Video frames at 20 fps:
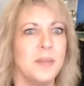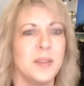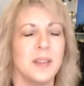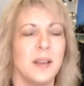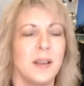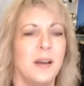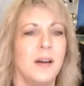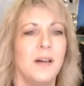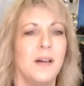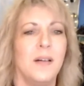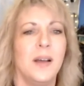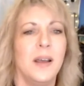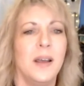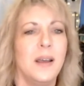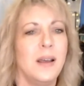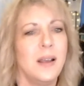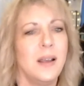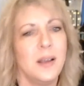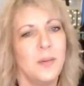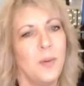So
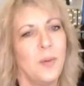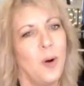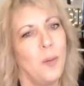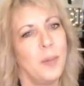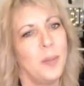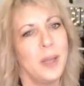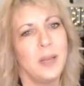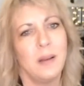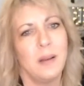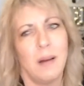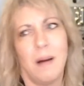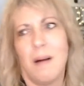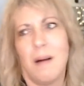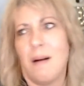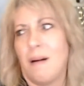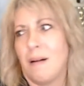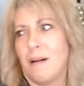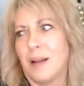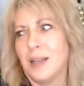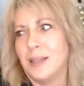it won't be
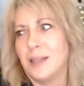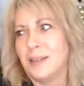long.